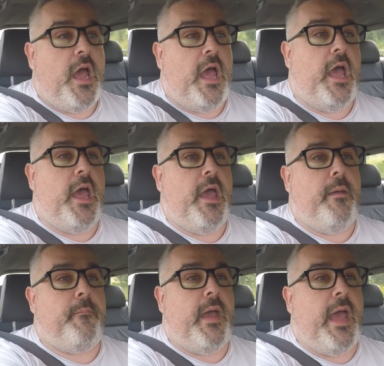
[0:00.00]

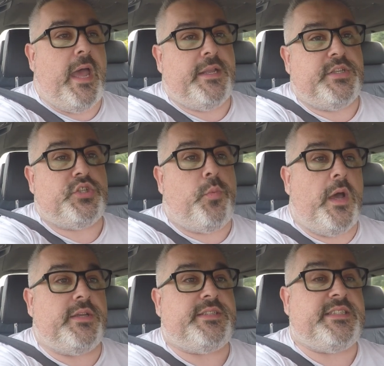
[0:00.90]
and as
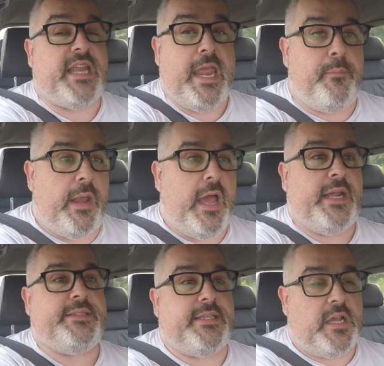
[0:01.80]
well
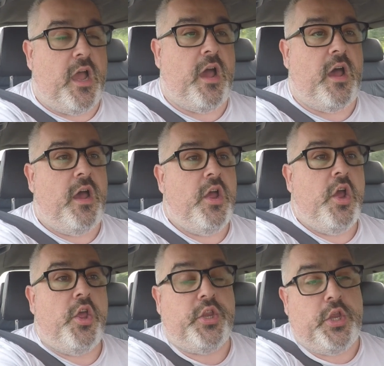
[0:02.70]
stabilise the car,
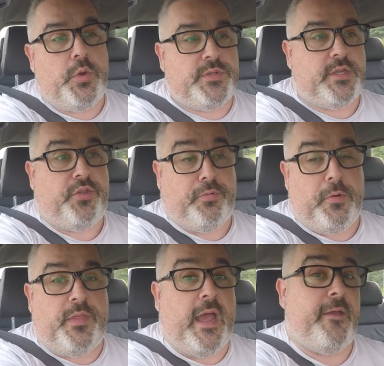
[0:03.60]
use it
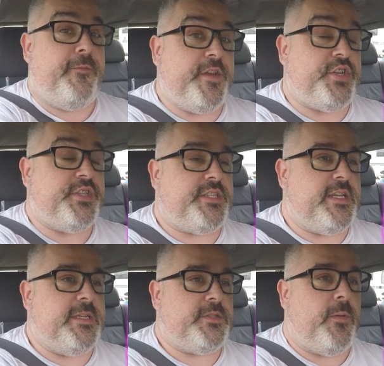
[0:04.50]
through that
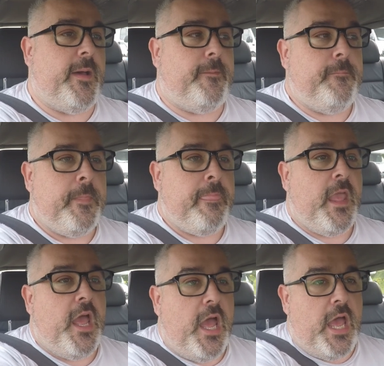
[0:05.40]
efficiency as well,
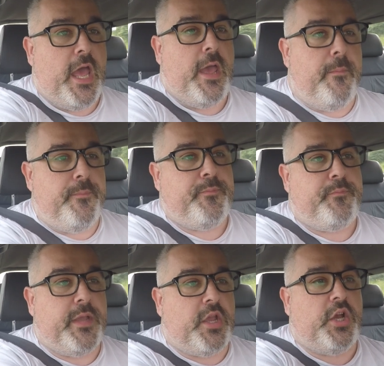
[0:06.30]

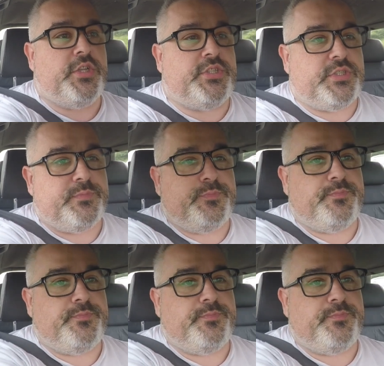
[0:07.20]
because